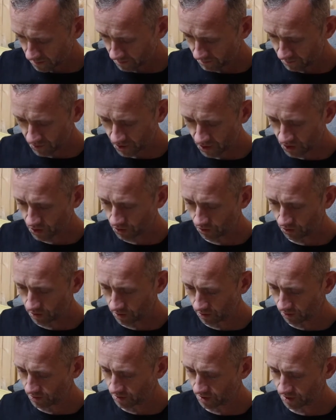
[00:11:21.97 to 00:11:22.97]
So
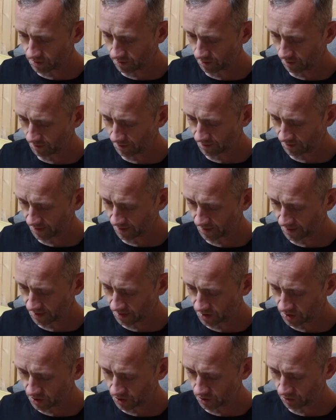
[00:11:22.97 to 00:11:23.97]
close to swap advantage.
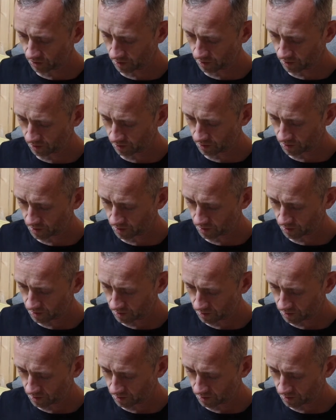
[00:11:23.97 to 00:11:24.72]
So close.